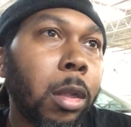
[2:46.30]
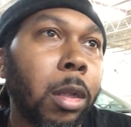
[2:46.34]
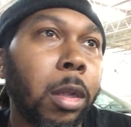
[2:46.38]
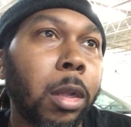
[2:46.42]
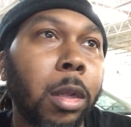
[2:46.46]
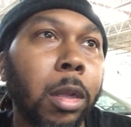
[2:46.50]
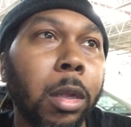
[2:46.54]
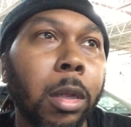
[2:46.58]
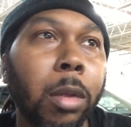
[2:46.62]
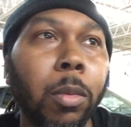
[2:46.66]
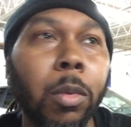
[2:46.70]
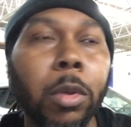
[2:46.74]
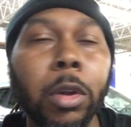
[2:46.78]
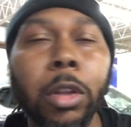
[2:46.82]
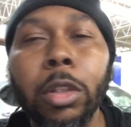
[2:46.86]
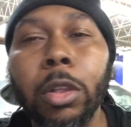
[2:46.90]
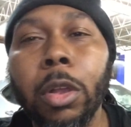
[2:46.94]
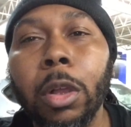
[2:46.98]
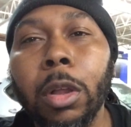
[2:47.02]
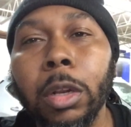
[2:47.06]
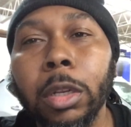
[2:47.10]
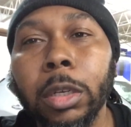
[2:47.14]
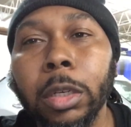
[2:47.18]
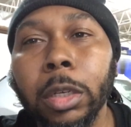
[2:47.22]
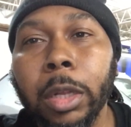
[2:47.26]
uh, one of
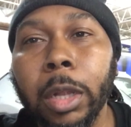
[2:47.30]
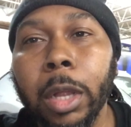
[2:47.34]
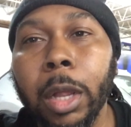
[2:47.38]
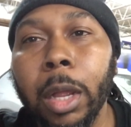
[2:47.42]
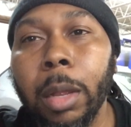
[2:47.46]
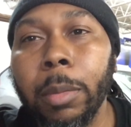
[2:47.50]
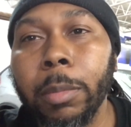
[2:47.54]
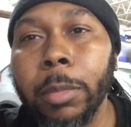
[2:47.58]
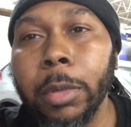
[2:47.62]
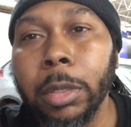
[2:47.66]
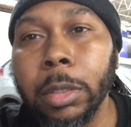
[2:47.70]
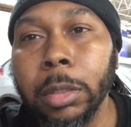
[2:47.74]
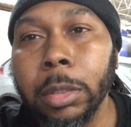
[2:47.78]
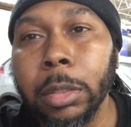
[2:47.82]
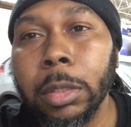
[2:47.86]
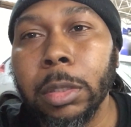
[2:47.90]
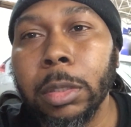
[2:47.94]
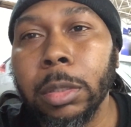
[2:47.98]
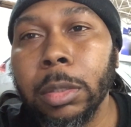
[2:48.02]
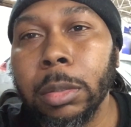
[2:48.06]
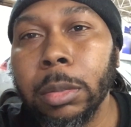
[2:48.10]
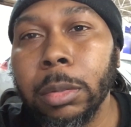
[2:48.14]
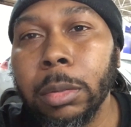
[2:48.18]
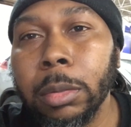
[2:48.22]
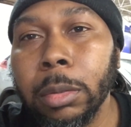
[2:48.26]
y'all in the
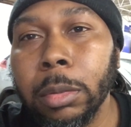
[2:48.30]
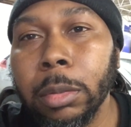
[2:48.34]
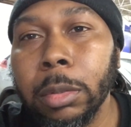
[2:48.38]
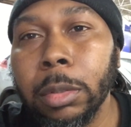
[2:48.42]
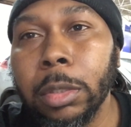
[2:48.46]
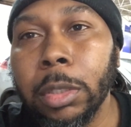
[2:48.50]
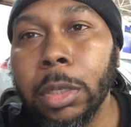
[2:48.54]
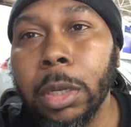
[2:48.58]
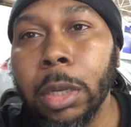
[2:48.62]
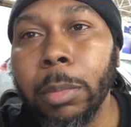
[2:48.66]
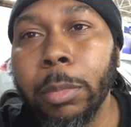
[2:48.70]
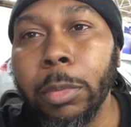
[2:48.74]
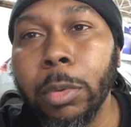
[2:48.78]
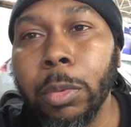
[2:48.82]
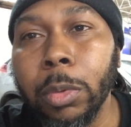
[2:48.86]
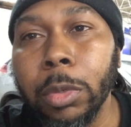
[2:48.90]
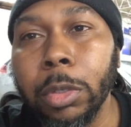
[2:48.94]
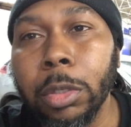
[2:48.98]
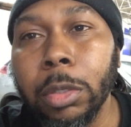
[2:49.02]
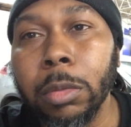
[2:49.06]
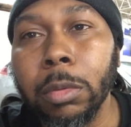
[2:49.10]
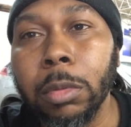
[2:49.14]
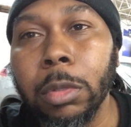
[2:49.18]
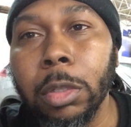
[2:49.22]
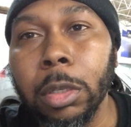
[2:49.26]
comments, tell me
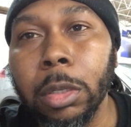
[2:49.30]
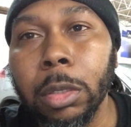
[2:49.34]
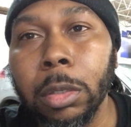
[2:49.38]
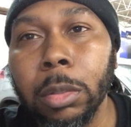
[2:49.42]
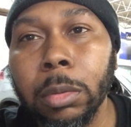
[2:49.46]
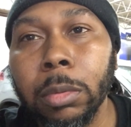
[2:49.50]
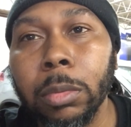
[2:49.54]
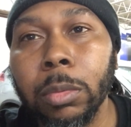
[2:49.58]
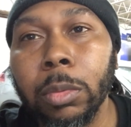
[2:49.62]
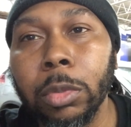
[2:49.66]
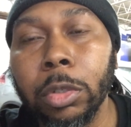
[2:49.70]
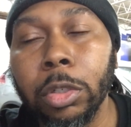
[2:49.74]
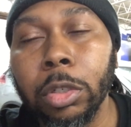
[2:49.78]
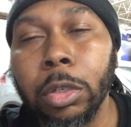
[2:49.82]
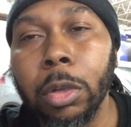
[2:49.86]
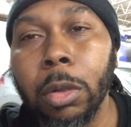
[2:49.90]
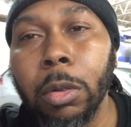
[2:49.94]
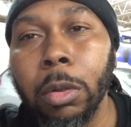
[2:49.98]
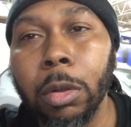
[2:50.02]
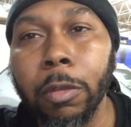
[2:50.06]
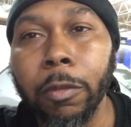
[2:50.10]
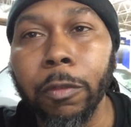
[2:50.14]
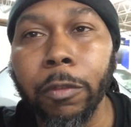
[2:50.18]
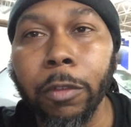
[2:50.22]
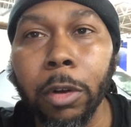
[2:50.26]
what you think. Would you
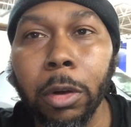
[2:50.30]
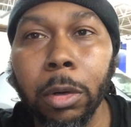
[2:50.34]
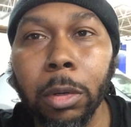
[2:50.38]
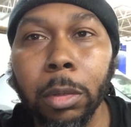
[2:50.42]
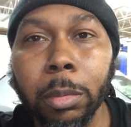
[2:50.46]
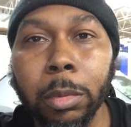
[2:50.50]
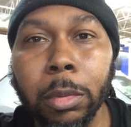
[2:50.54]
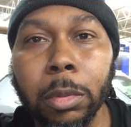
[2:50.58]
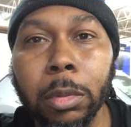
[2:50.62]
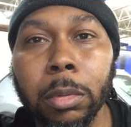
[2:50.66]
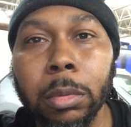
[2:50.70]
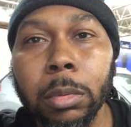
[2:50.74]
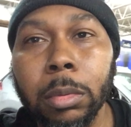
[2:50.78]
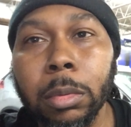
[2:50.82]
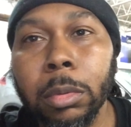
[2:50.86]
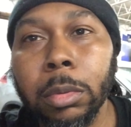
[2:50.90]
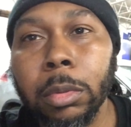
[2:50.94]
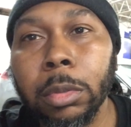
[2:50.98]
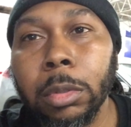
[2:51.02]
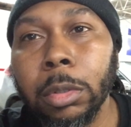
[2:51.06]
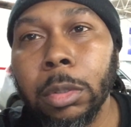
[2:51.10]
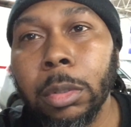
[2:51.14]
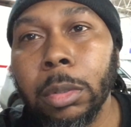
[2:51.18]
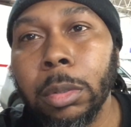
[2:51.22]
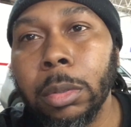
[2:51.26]
go convertible?
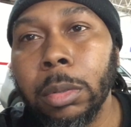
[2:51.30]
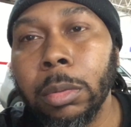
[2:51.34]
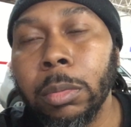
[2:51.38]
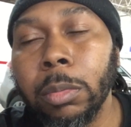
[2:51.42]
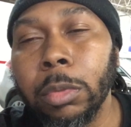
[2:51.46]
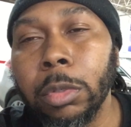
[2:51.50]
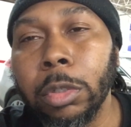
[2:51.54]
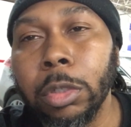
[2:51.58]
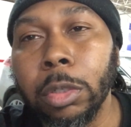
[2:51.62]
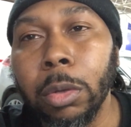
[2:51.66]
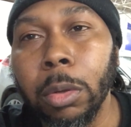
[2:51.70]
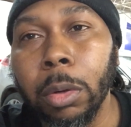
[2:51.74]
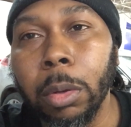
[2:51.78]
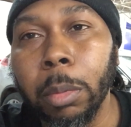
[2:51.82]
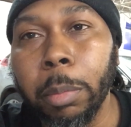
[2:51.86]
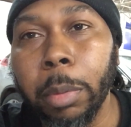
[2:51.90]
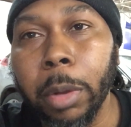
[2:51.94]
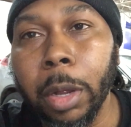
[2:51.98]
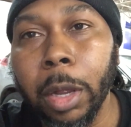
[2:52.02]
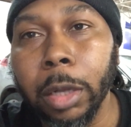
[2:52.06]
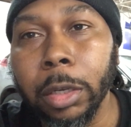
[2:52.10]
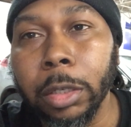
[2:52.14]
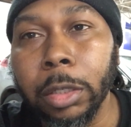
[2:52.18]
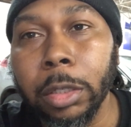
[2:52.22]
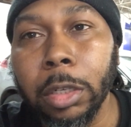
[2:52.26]
Would you go to
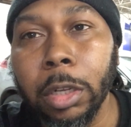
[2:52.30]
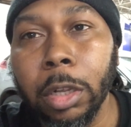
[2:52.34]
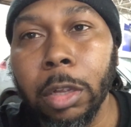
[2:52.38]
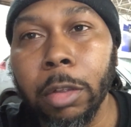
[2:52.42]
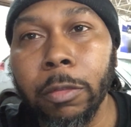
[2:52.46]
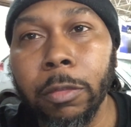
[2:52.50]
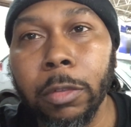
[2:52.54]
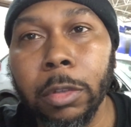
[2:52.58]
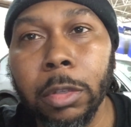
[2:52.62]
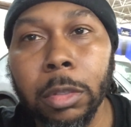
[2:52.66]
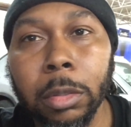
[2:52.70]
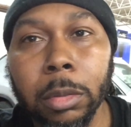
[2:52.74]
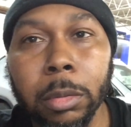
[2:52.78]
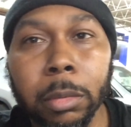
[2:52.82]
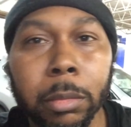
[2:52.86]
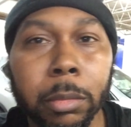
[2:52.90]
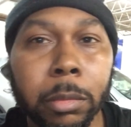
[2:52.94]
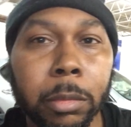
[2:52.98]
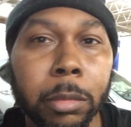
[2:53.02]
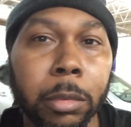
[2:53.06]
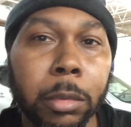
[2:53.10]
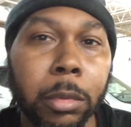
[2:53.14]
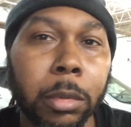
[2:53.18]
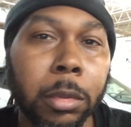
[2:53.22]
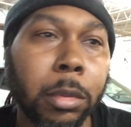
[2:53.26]
box Chevy?
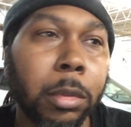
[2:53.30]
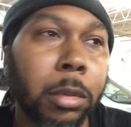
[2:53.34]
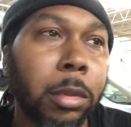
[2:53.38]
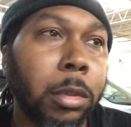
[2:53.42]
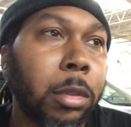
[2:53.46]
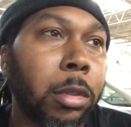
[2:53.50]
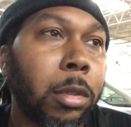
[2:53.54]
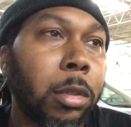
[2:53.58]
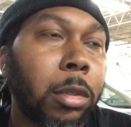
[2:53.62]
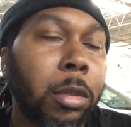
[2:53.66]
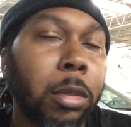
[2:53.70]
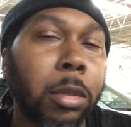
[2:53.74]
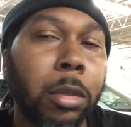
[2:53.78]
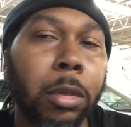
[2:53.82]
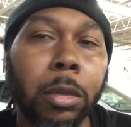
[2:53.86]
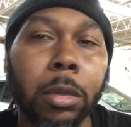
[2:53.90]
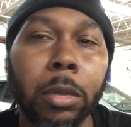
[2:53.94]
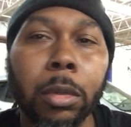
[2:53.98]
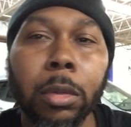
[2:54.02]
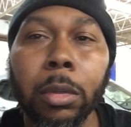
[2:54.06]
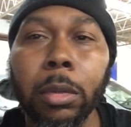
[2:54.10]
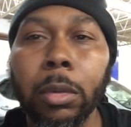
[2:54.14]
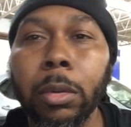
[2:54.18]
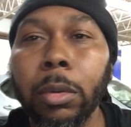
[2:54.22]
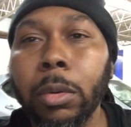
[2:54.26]

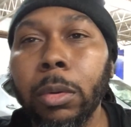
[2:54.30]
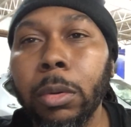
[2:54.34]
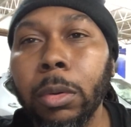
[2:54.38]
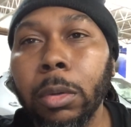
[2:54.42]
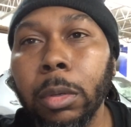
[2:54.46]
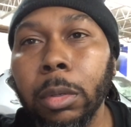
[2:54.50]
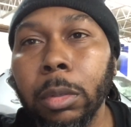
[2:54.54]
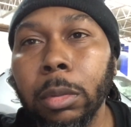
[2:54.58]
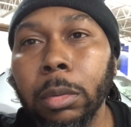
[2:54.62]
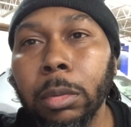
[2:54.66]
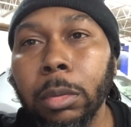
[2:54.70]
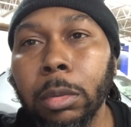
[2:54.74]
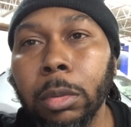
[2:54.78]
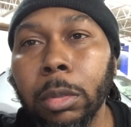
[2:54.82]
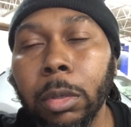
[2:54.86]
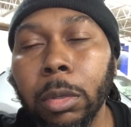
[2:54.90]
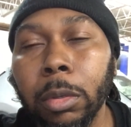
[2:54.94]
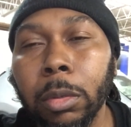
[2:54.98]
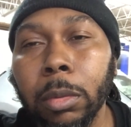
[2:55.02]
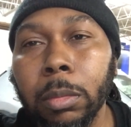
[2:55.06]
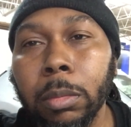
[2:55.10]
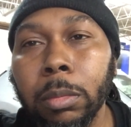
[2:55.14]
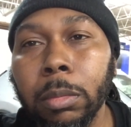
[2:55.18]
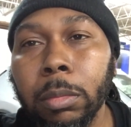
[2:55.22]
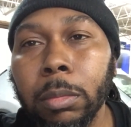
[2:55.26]
Or, you
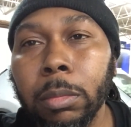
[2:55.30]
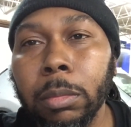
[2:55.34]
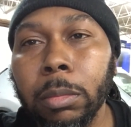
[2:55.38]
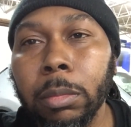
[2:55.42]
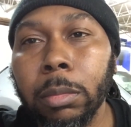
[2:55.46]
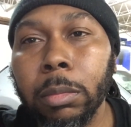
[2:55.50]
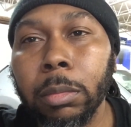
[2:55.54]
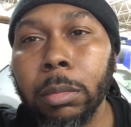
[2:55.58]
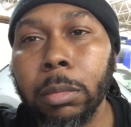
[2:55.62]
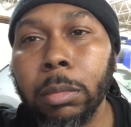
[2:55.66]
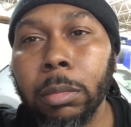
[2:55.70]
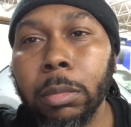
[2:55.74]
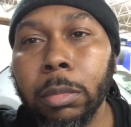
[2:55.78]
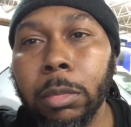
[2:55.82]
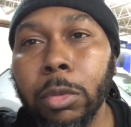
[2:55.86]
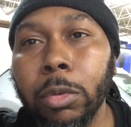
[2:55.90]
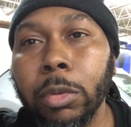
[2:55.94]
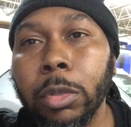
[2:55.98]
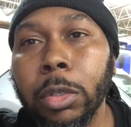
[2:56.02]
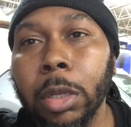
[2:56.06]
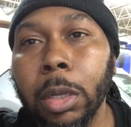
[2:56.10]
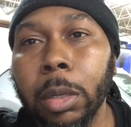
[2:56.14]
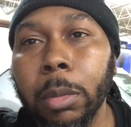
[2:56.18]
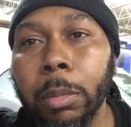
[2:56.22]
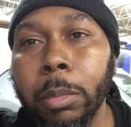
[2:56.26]
know, do
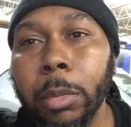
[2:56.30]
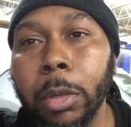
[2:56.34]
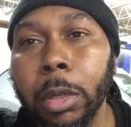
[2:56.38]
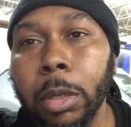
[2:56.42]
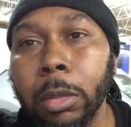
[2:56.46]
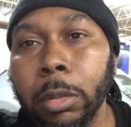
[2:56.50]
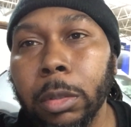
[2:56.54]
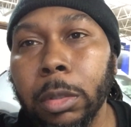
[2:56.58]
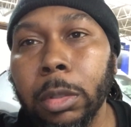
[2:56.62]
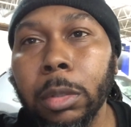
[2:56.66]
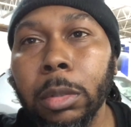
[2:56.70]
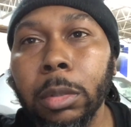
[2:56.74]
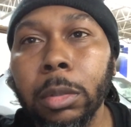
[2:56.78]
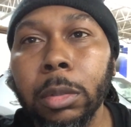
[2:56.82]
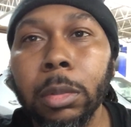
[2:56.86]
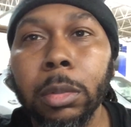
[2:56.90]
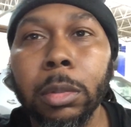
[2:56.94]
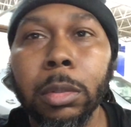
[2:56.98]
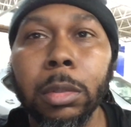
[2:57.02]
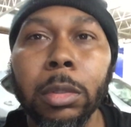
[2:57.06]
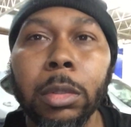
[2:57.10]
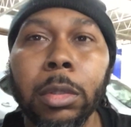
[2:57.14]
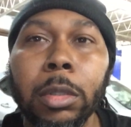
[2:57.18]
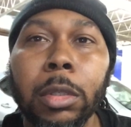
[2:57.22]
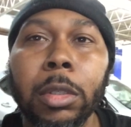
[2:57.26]
something else?
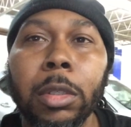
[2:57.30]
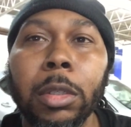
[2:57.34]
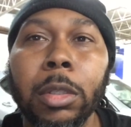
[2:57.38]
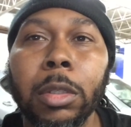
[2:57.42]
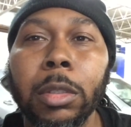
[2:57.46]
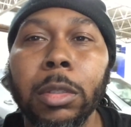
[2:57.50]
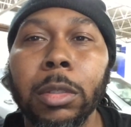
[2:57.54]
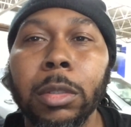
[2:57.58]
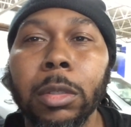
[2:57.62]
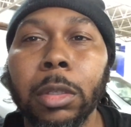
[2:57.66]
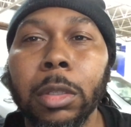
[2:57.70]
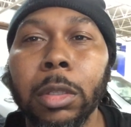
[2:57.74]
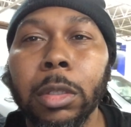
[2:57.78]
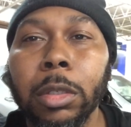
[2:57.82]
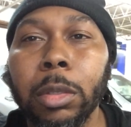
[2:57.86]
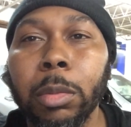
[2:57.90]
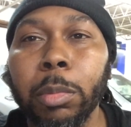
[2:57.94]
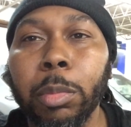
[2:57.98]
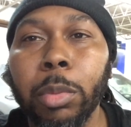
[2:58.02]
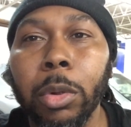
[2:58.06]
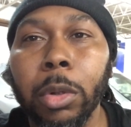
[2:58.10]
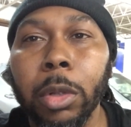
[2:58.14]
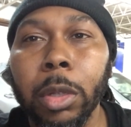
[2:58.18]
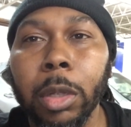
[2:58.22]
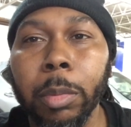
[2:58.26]
So hit
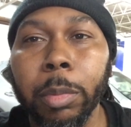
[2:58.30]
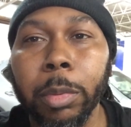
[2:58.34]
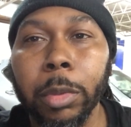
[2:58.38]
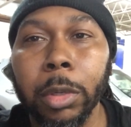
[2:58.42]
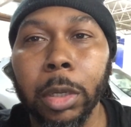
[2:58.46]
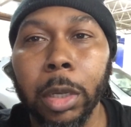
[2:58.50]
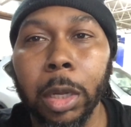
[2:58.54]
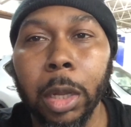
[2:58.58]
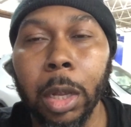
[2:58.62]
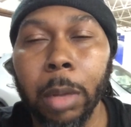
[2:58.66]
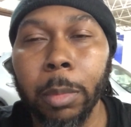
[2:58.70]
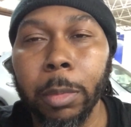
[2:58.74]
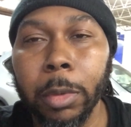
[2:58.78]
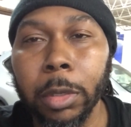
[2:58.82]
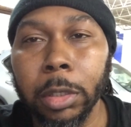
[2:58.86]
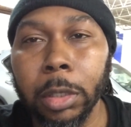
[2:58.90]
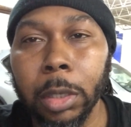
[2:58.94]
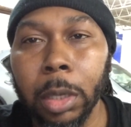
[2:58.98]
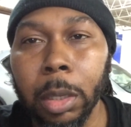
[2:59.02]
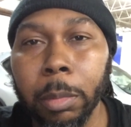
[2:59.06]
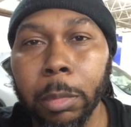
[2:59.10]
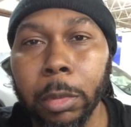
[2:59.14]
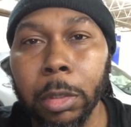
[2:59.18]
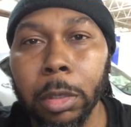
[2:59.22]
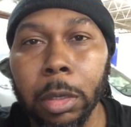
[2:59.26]
your boy up in the comments,
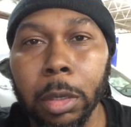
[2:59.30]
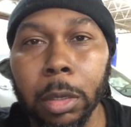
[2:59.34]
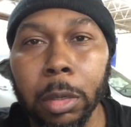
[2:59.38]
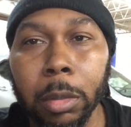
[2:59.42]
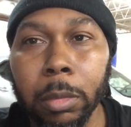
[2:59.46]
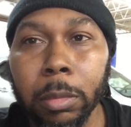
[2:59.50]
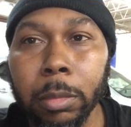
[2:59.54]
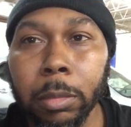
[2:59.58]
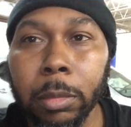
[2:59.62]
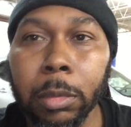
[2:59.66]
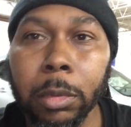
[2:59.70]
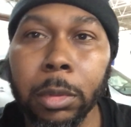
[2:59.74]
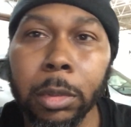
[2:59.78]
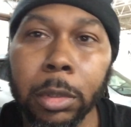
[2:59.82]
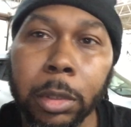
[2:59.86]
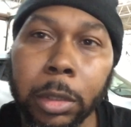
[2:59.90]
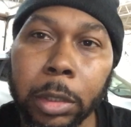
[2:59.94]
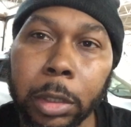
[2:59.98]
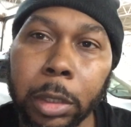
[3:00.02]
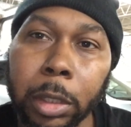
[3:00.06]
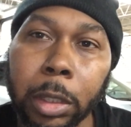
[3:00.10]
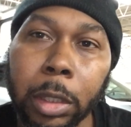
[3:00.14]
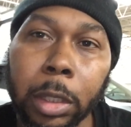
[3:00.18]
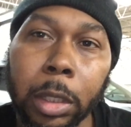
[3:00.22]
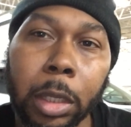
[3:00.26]
let me know.
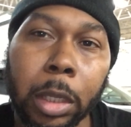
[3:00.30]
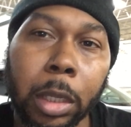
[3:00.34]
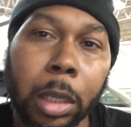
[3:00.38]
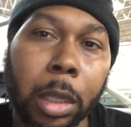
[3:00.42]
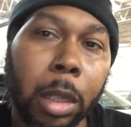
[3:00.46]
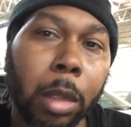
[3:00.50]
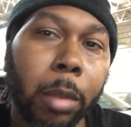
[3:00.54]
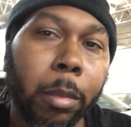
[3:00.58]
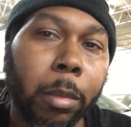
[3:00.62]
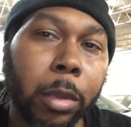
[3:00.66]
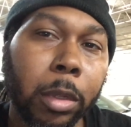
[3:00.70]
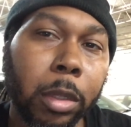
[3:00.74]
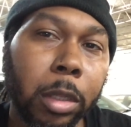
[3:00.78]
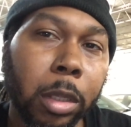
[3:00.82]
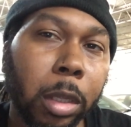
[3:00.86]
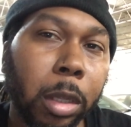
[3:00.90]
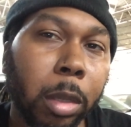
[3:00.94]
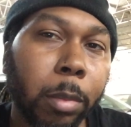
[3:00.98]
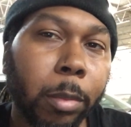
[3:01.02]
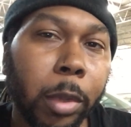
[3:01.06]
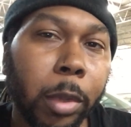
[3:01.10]
But yeah,